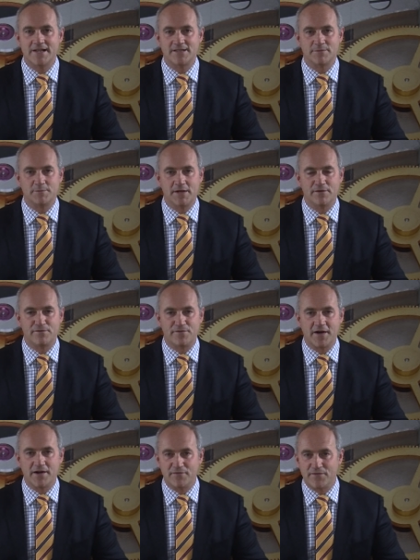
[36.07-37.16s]
It's been a
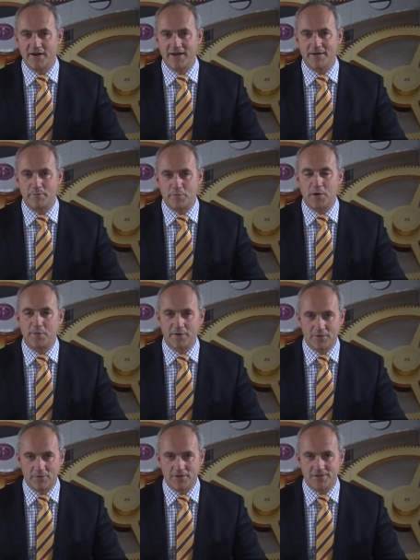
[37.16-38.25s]
very, very popular
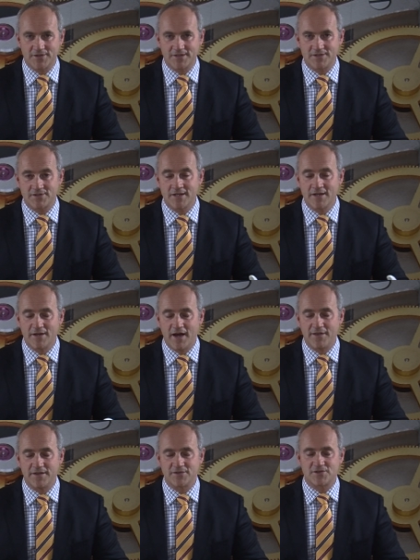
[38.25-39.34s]
watch, and it's, I
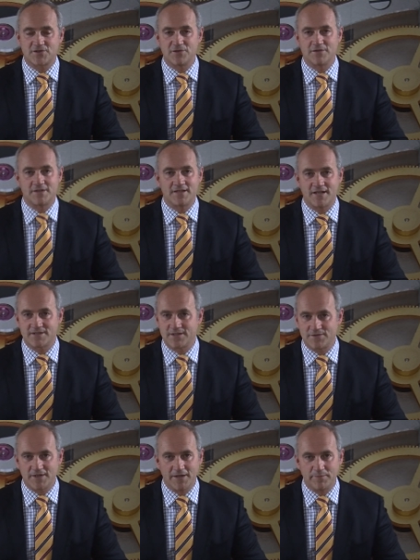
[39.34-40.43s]
think, stood the test of
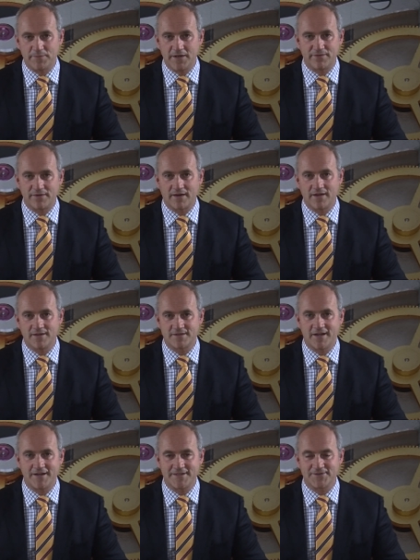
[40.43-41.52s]
time perfectly as
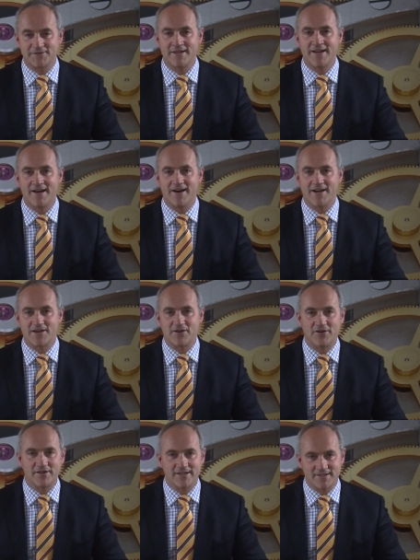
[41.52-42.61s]
that sort of
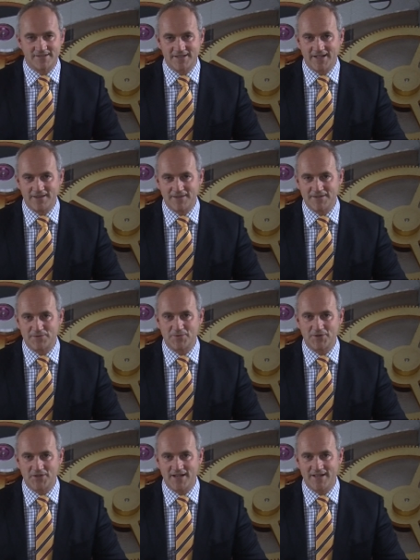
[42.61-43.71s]
iconic design that this
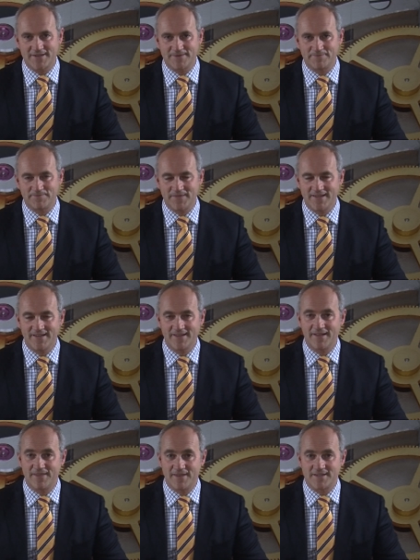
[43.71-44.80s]
watch has.
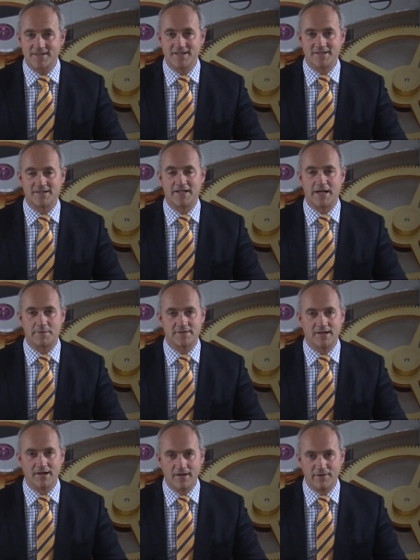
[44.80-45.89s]
This is an
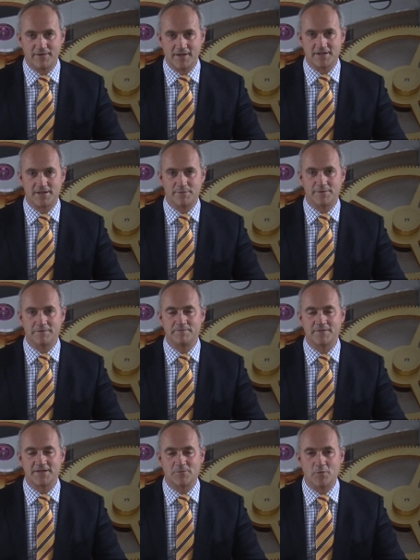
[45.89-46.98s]
absolutely lovely example.
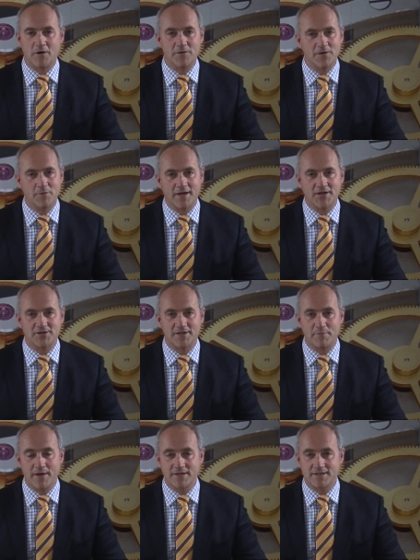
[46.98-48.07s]
It's one that we actually
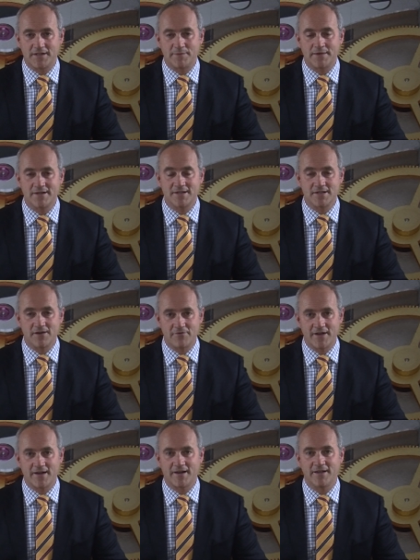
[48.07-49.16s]
picked up
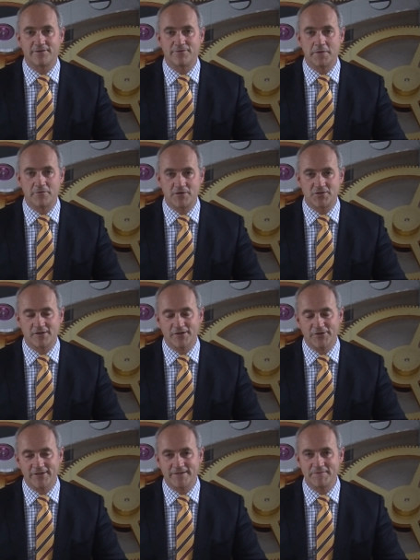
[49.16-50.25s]
directly from the original
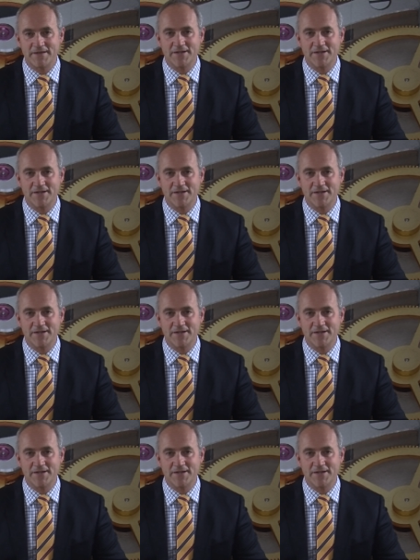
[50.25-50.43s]
owner,